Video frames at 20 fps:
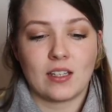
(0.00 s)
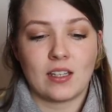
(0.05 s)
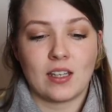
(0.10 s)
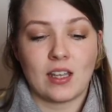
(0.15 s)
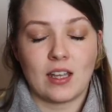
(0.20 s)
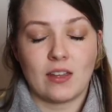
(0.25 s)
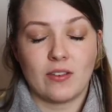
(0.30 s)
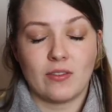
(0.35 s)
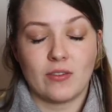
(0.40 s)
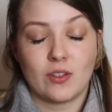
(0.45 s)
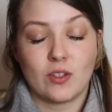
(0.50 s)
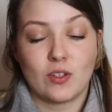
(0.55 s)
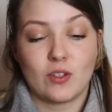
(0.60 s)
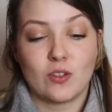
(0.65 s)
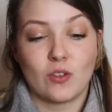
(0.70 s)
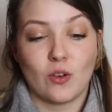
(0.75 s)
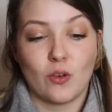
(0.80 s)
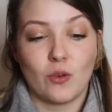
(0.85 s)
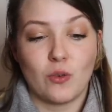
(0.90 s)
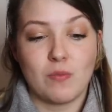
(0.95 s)
gave
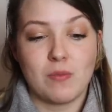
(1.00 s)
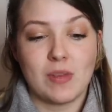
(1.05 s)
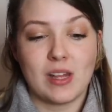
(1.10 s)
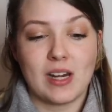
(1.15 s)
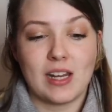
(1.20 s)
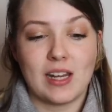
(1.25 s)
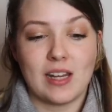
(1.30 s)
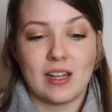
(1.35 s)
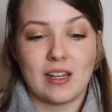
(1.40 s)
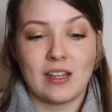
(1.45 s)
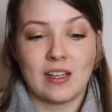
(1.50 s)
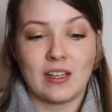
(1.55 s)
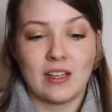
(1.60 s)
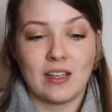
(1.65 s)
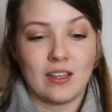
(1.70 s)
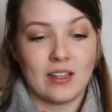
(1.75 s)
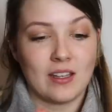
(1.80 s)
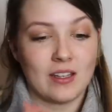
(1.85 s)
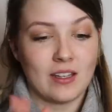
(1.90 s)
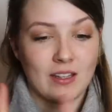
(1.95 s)
so many
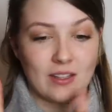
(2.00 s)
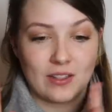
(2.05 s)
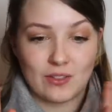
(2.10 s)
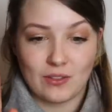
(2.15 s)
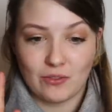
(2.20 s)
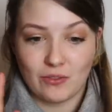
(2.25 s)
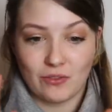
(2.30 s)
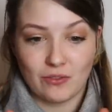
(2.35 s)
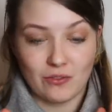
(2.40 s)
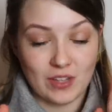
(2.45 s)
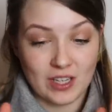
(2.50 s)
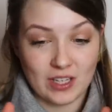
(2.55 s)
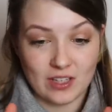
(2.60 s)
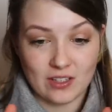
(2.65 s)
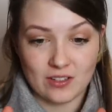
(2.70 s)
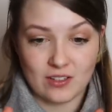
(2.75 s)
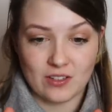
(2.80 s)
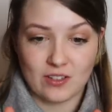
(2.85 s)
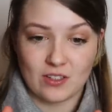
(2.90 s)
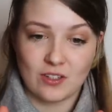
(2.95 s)

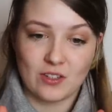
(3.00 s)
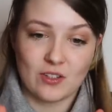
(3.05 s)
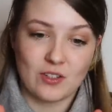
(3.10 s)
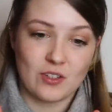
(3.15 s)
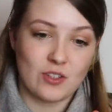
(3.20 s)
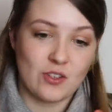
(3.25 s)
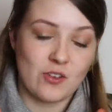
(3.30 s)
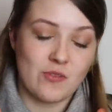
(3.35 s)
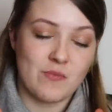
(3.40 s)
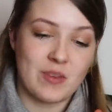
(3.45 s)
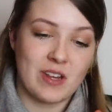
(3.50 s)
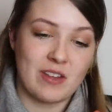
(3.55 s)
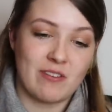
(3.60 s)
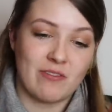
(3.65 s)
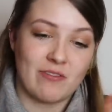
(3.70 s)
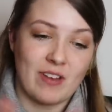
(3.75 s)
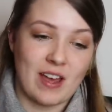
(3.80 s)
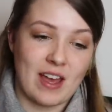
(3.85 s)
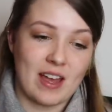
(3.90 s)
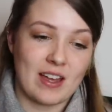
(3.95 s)
figures and so many
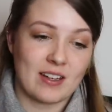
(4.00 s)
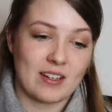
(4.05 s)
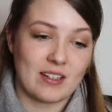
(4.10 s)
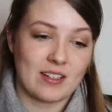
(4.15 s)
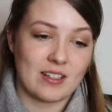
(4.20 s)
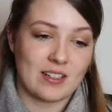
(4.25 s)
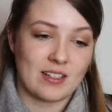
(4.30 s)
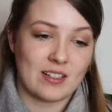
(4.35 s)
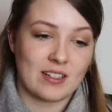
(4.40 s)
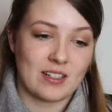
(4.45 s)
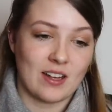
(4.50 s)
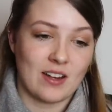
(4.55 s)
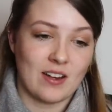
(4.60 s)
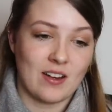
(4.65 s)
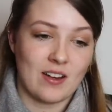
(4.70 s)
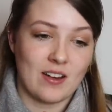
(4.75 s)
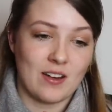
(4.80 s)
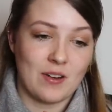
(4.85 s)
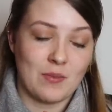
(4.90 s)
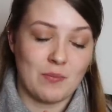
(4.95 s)
facts,
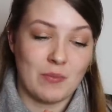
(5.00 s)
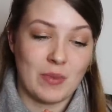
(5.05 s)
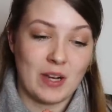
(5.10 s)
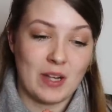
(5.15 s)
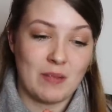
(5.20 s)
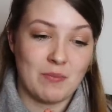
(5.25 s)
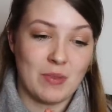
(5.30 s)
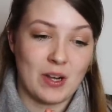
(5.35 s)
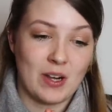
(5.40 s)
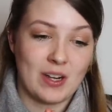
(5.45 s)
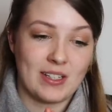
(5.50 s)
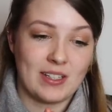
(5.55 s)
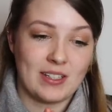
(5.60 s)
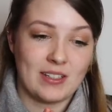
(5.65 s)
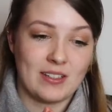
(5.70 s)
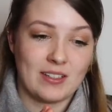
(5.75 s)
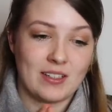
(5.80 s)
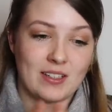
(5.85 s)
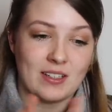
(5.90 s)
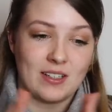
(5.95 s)
my
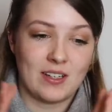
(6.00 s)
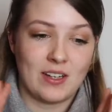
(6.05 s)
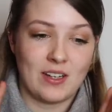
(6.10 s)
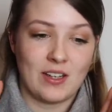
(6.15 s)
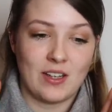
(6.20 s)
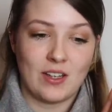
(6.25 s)
mind